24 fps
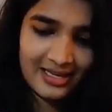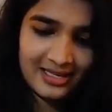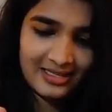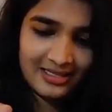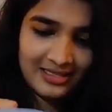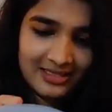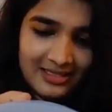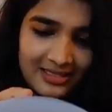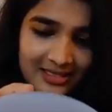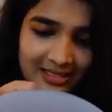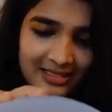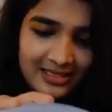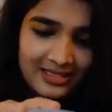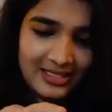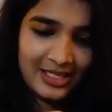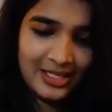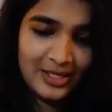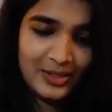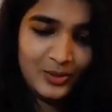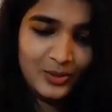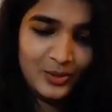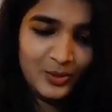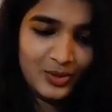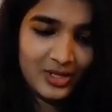
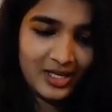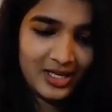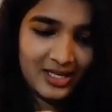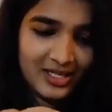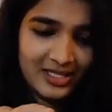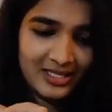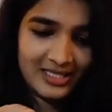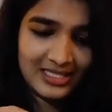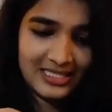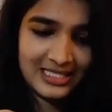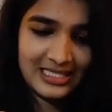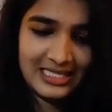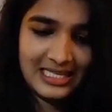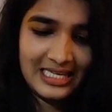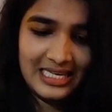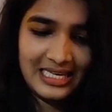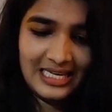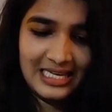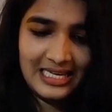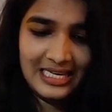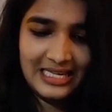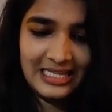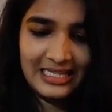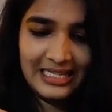And you can
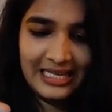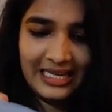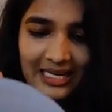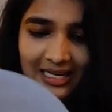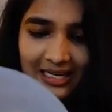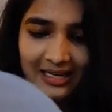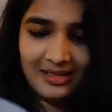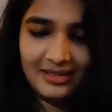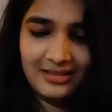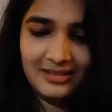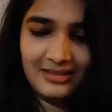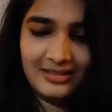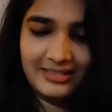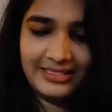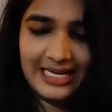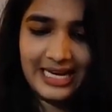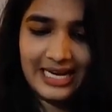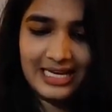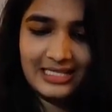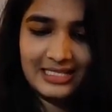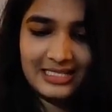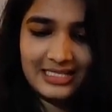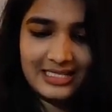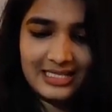see they are
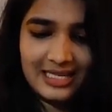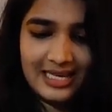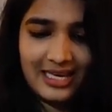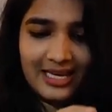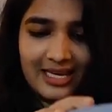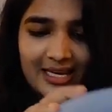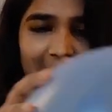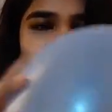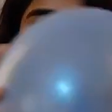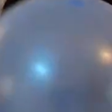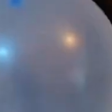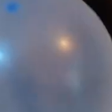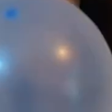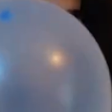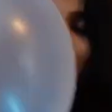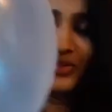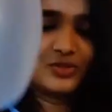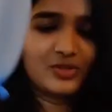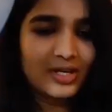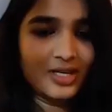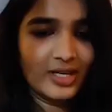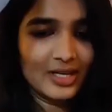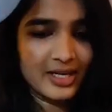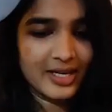dancing. Want
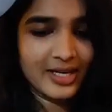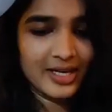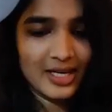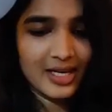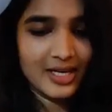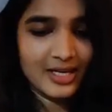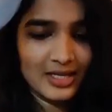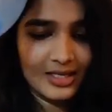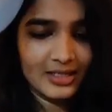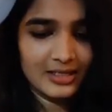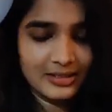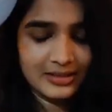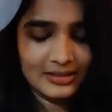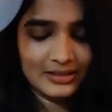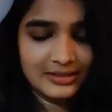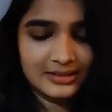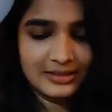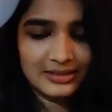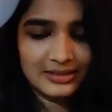to try again?